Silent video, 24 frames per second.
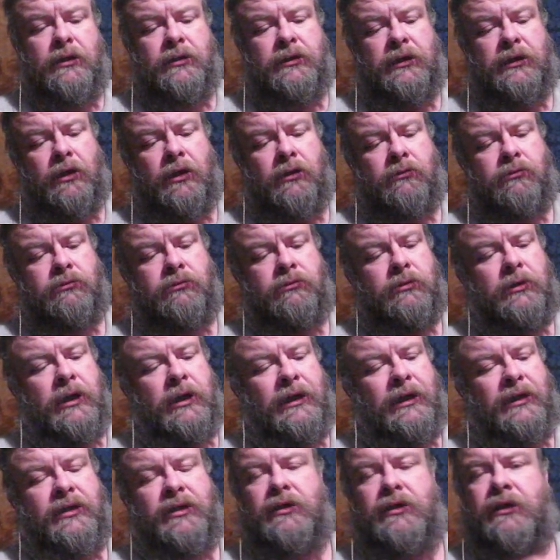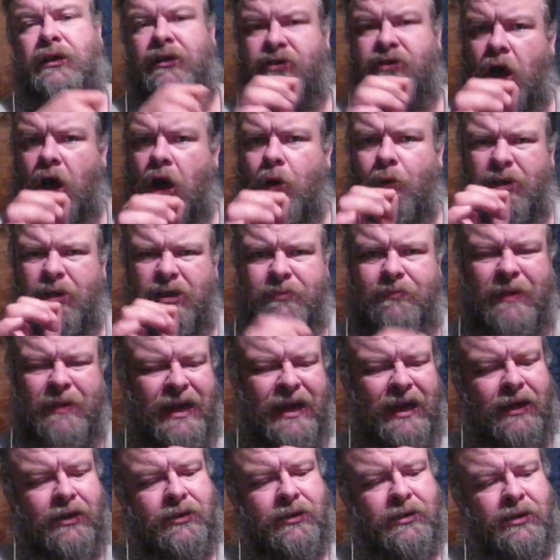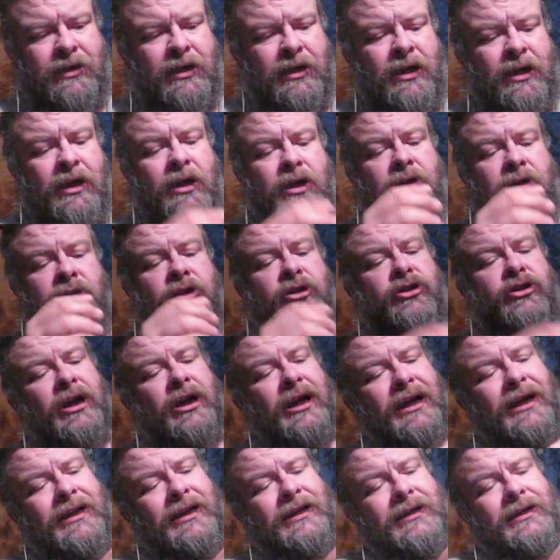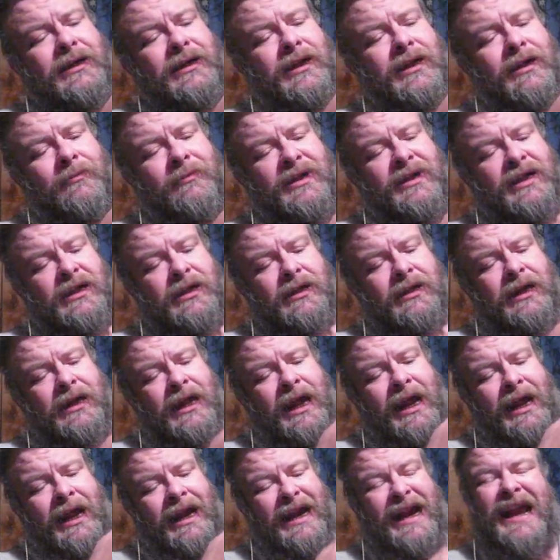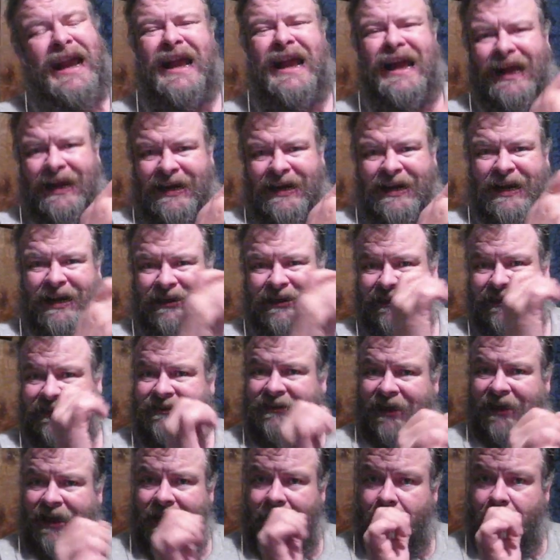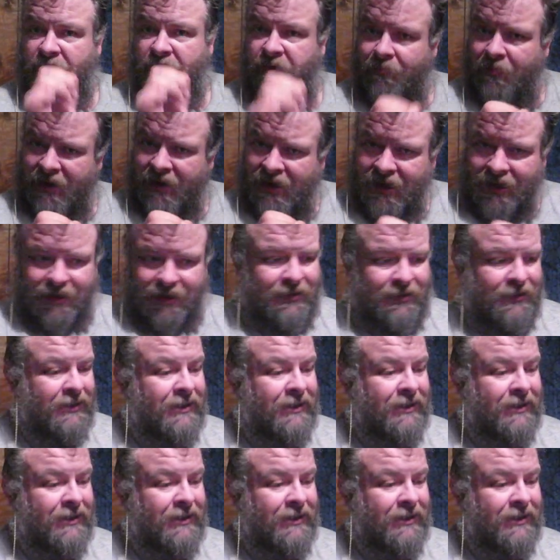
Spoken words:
So it's always best to try to come in and end at the same spot.